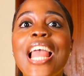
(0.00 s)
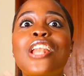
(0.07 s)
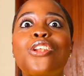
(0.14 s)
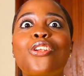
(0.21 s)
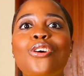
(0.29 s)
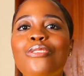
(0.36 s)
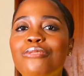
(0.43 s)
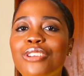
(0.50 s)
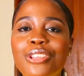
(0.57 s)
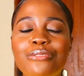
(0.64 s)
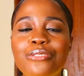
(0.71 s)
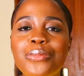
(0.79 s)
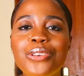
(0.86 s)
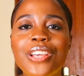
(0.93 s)
I love
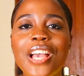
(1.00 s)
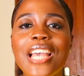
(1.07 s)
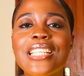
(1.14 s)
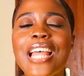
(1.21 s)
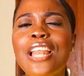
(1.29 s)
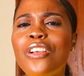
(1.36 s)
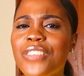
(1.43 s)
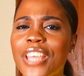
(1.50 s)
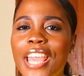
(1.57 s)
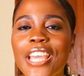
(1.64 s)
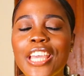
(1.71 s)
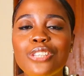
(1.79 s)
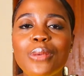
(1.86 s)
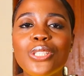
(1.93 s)
reading from you guys. I love the
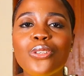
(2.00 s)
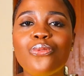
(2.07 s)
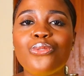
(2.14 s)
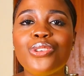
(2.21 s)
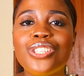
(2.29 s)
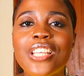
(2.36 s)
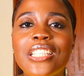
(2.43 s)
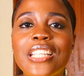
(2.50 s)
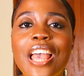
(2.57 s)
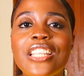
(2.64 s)
engagement of recent.